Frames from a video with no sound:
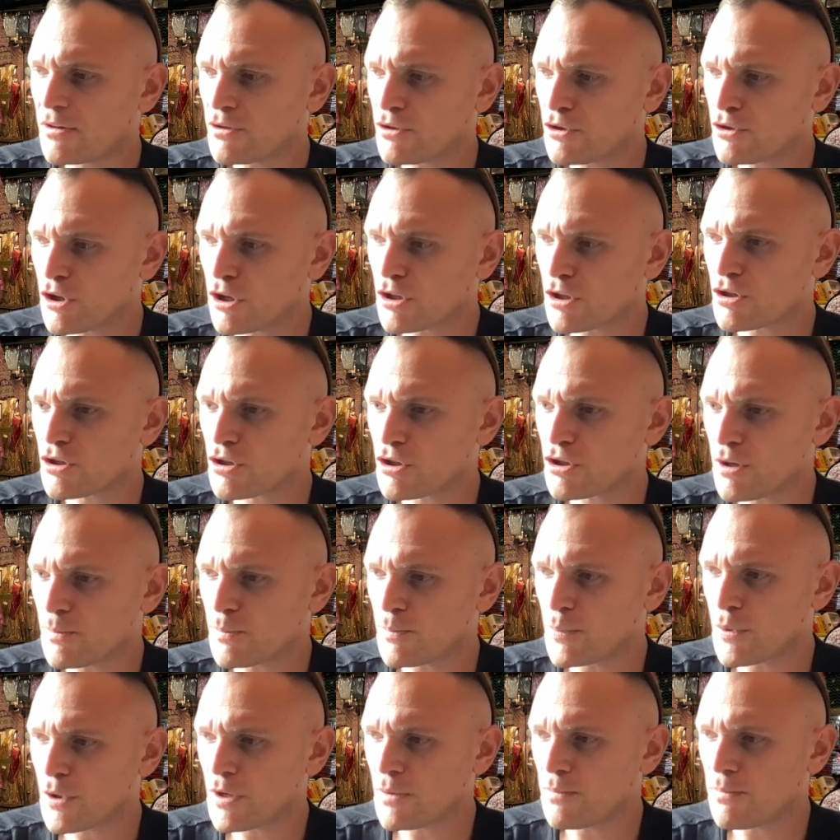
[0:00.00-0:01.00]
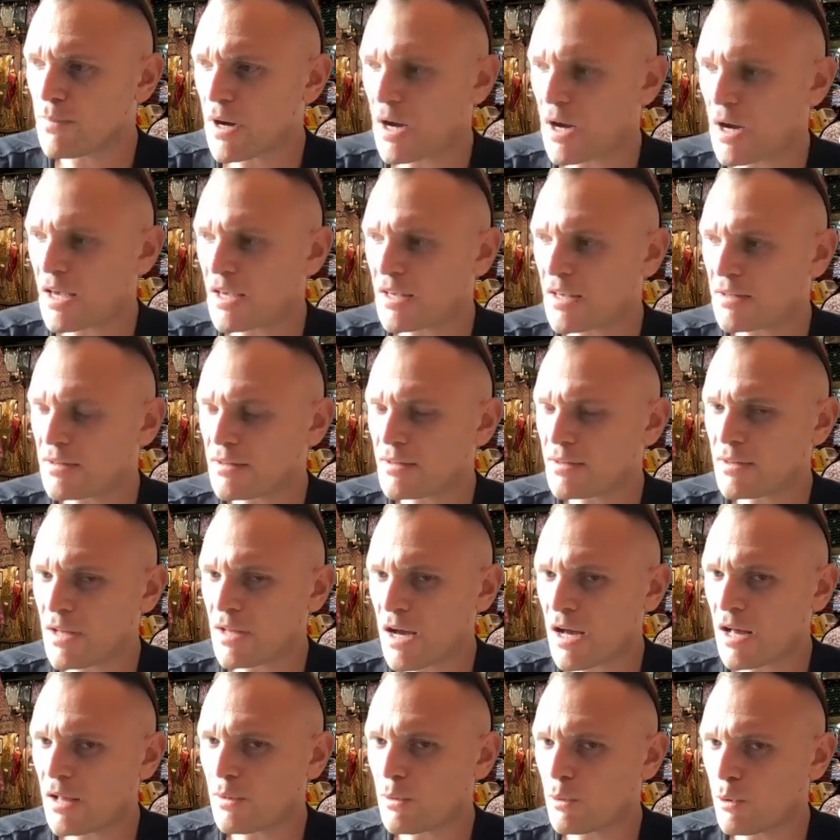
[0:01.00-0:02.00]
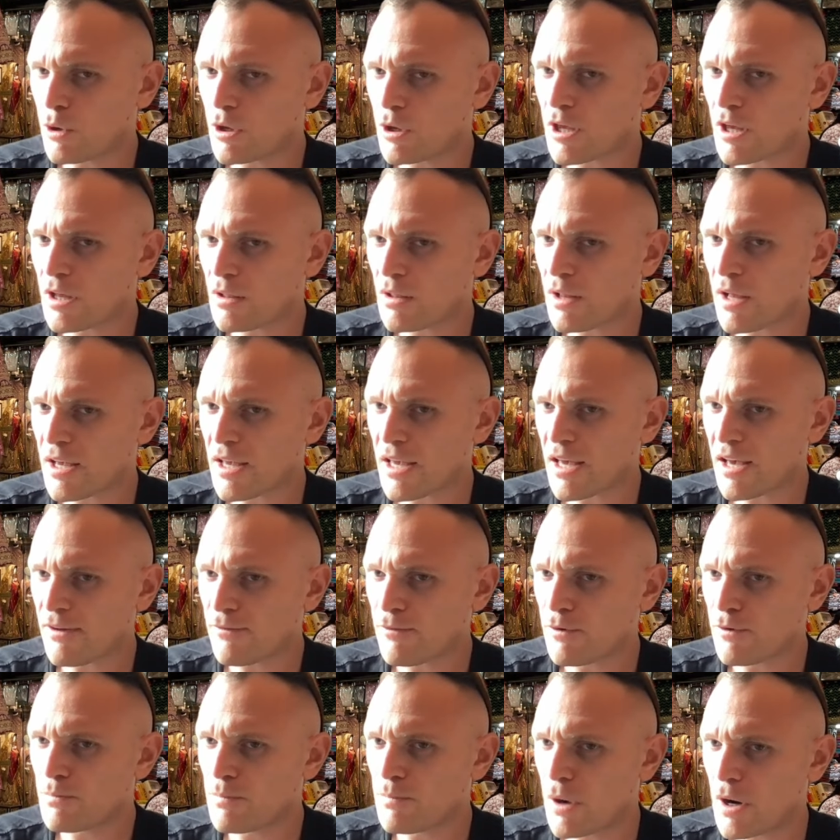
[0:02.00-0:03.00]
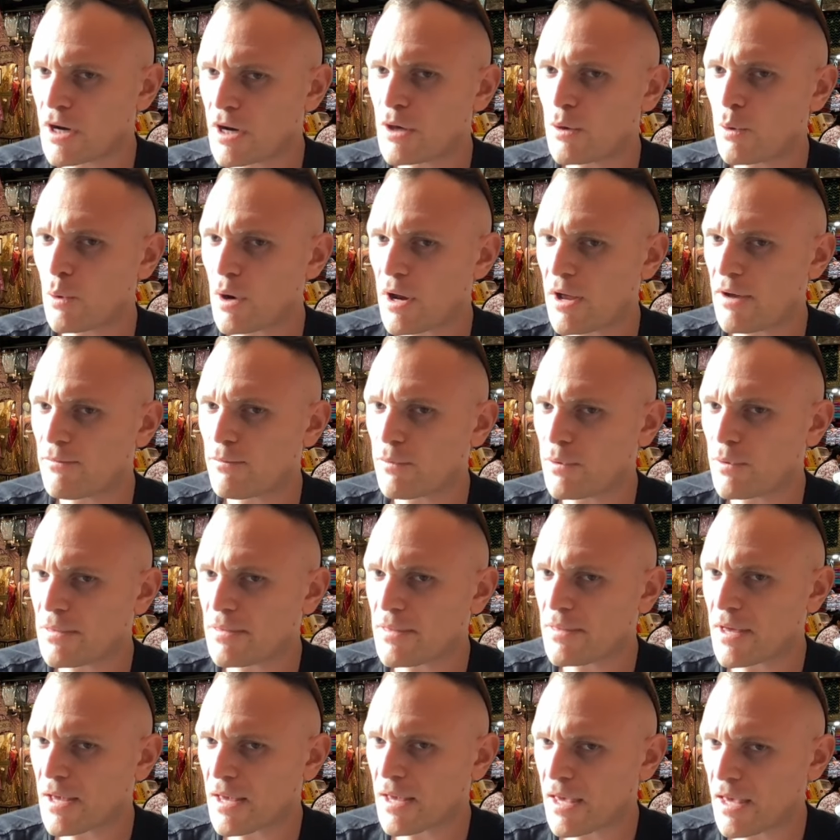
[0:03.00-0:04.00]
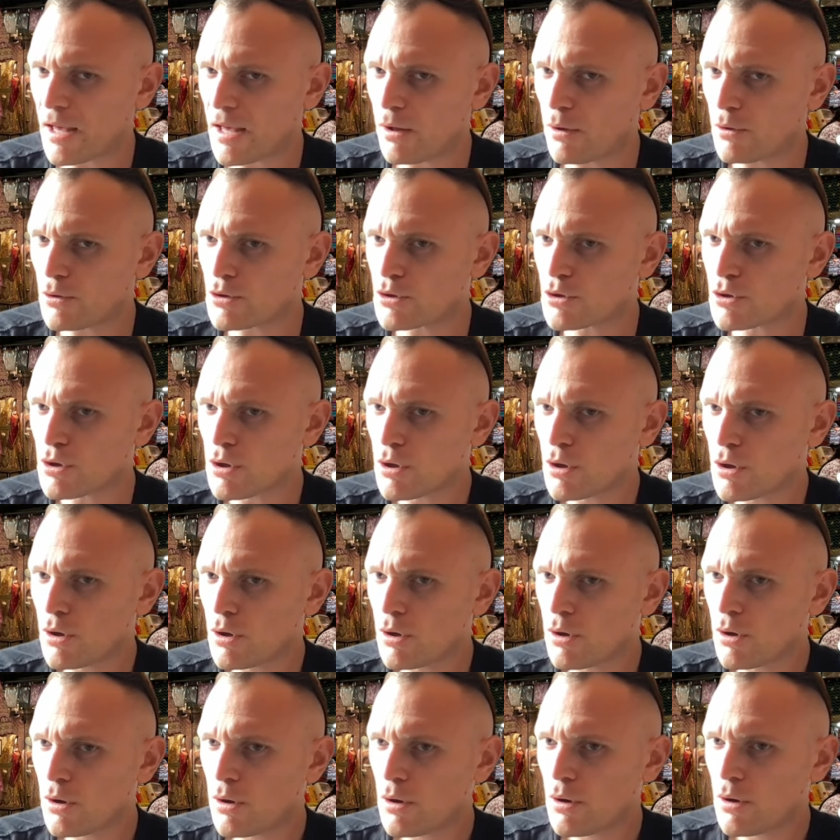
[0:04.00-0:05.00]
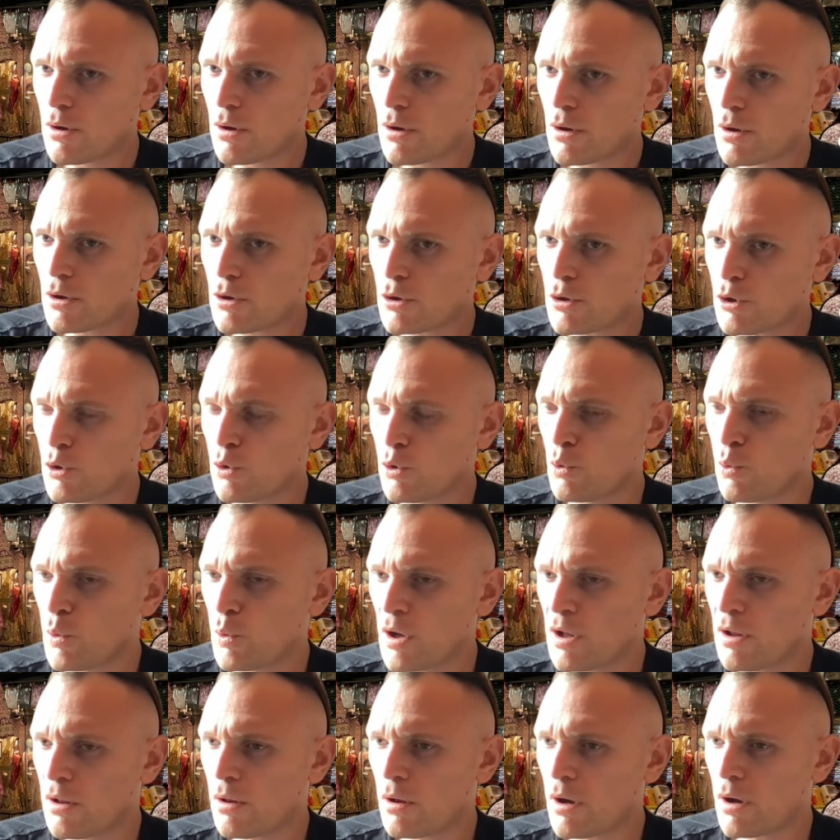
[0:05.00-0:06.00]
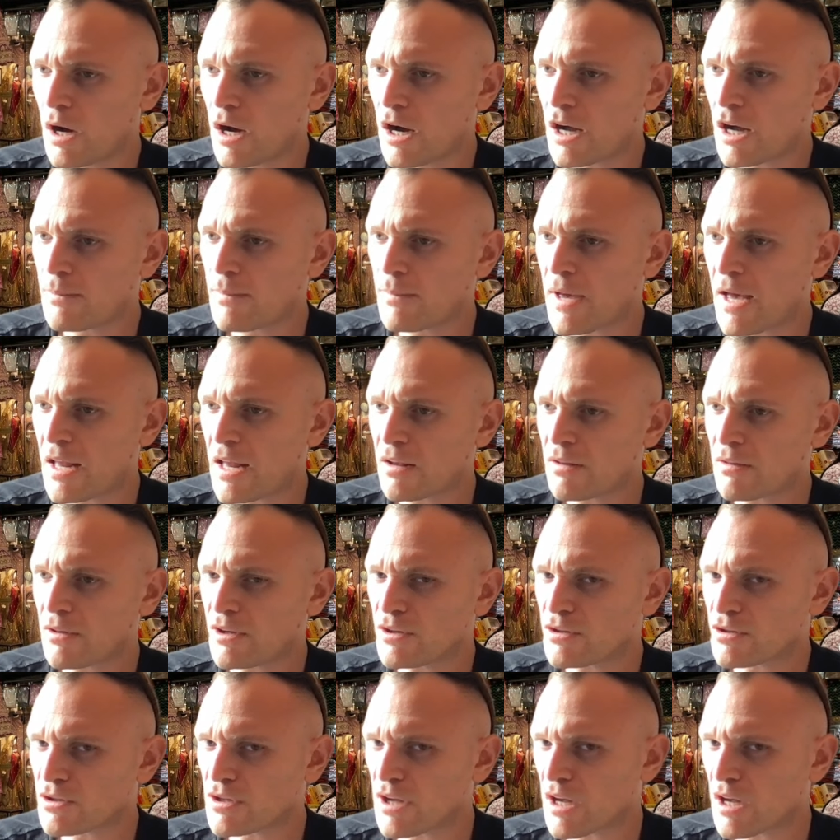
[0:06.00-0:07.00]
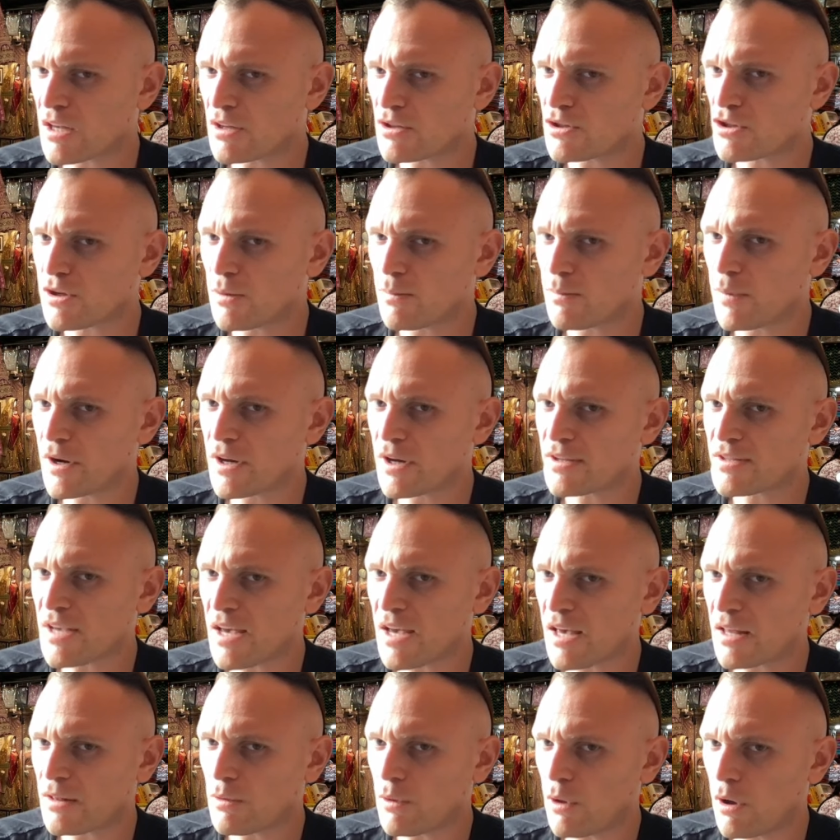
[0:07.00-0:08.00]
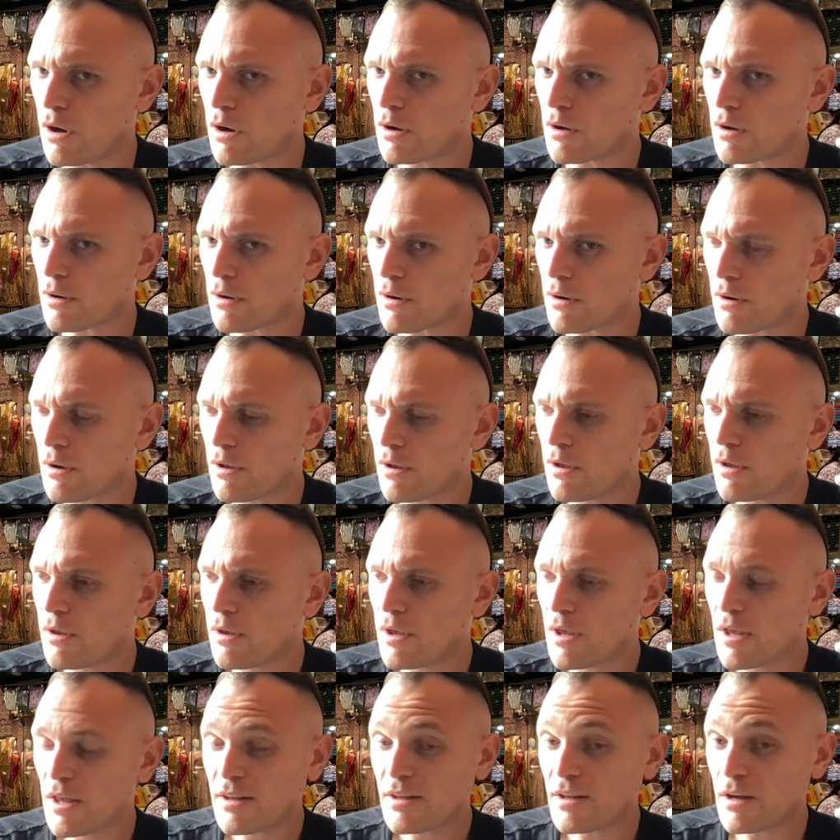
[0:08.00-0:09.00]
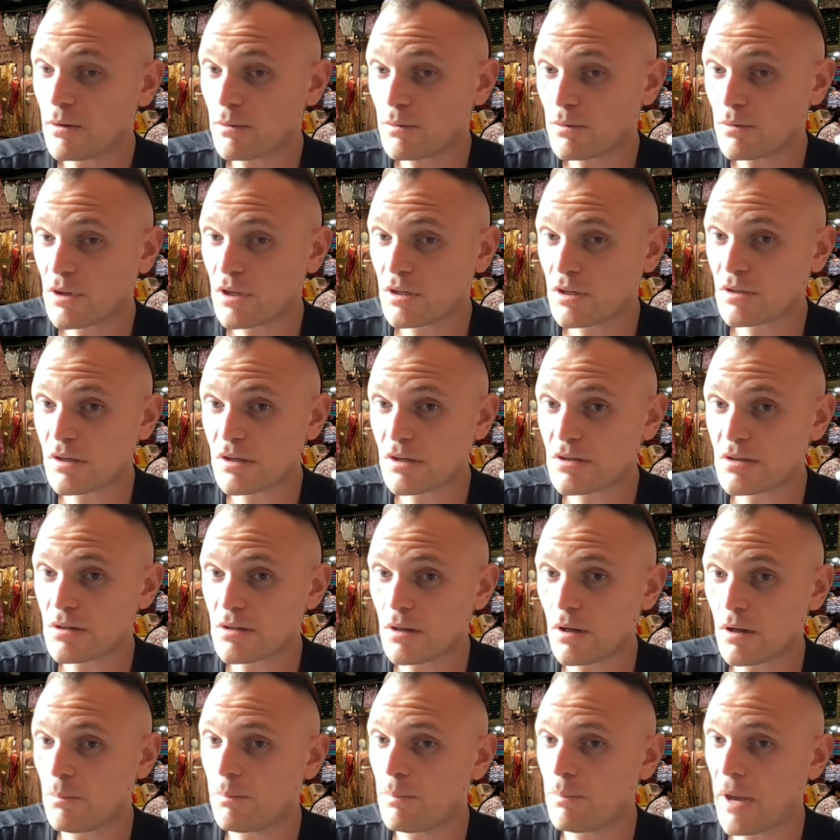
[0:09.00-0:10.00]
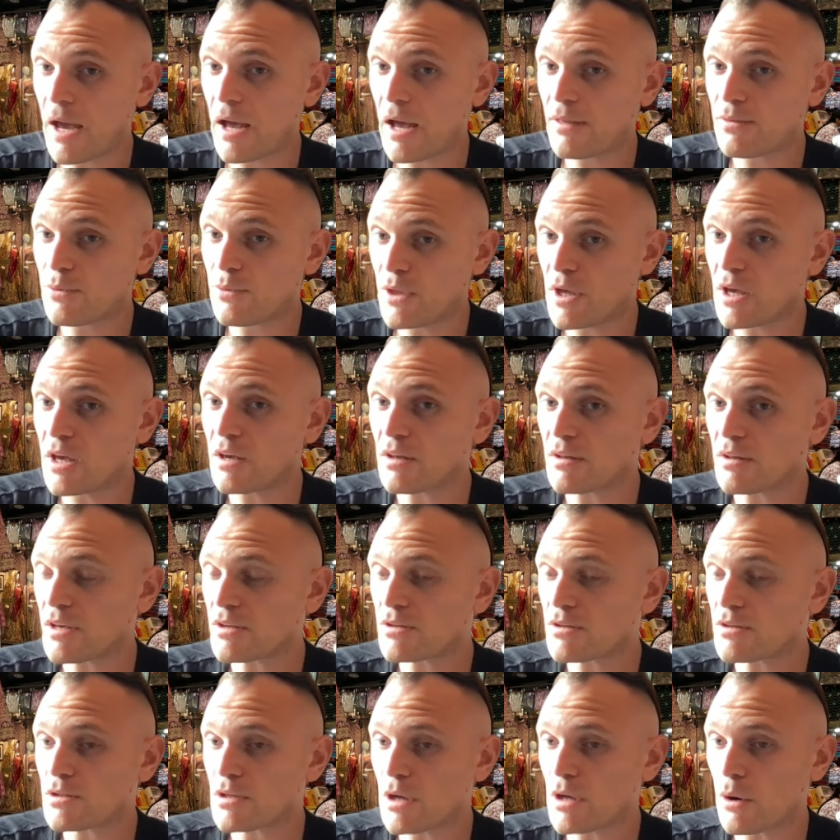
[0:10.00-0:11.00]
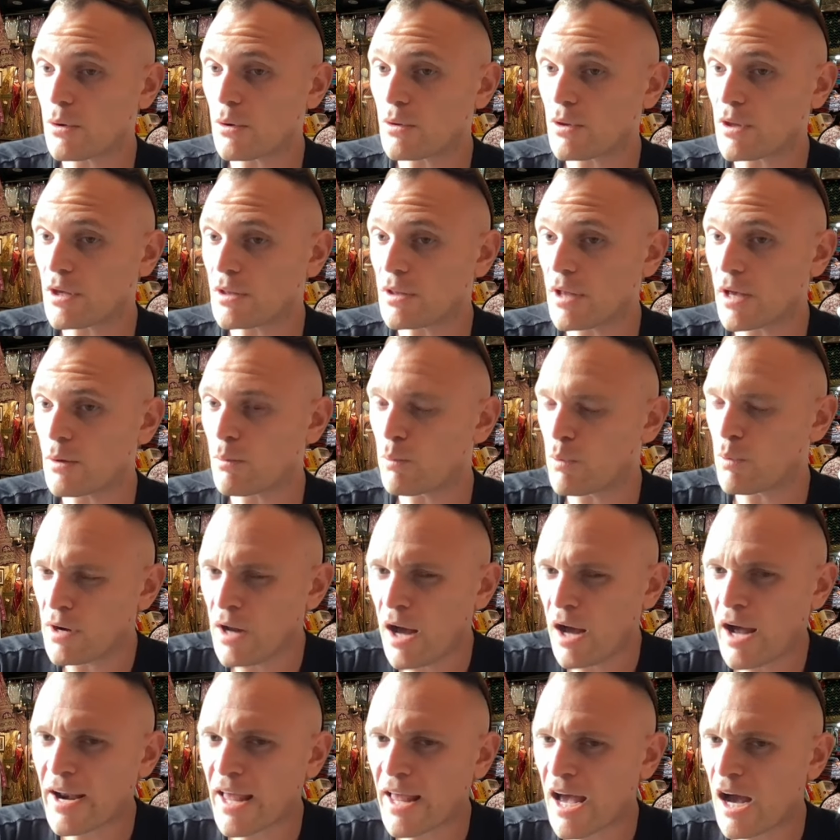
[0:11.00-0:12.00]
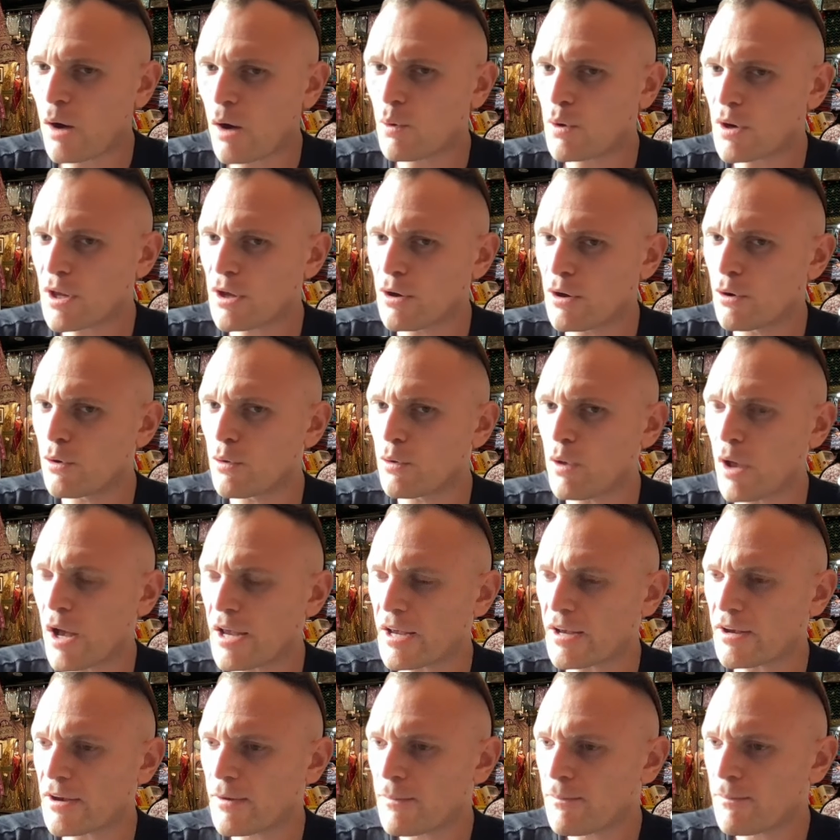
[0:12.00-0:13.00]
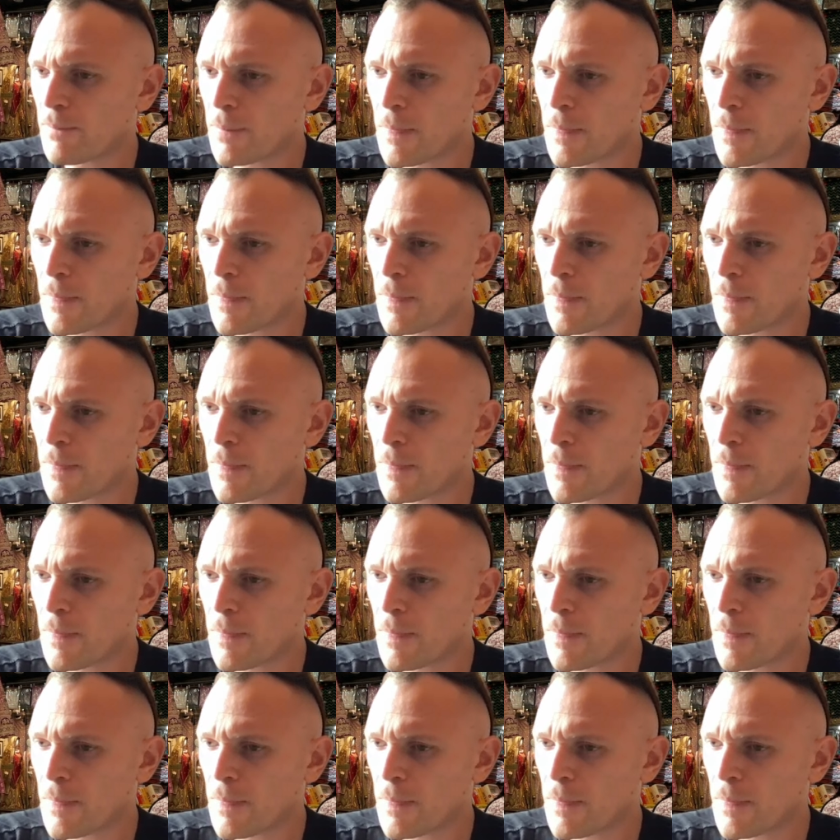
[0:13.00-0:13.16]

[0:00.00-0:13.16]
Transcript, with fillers: just simply by not looking like everybody or everything else, you will automatically stick in somebody's head longer. Now, this isn't a bad thing necessarily. Like, we're not out here like